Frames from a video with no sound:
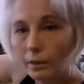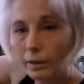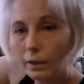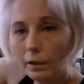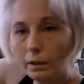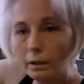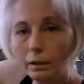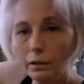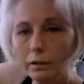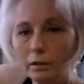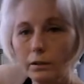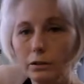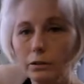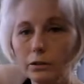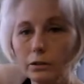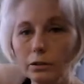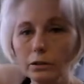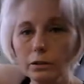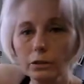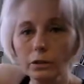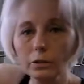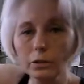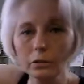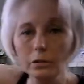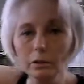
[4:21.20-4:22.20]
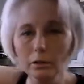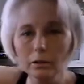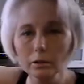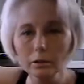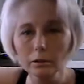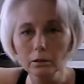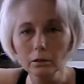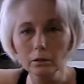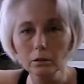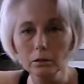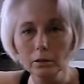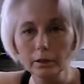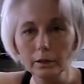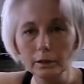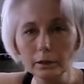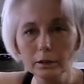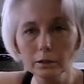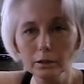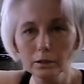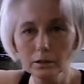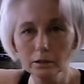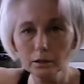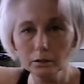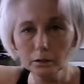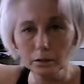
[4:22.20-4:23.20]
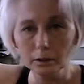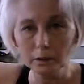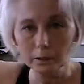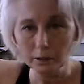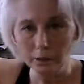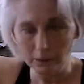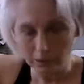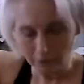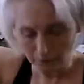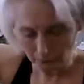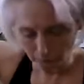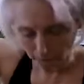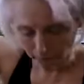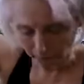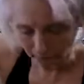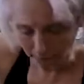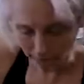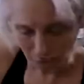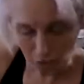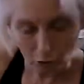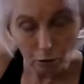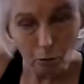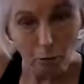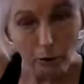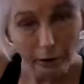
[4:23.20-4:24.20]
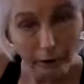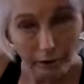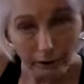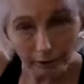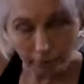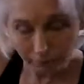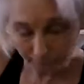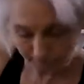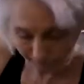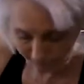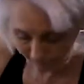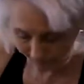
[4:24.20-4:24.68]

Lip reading: I'm just going to go like this so you can see what I'm doing,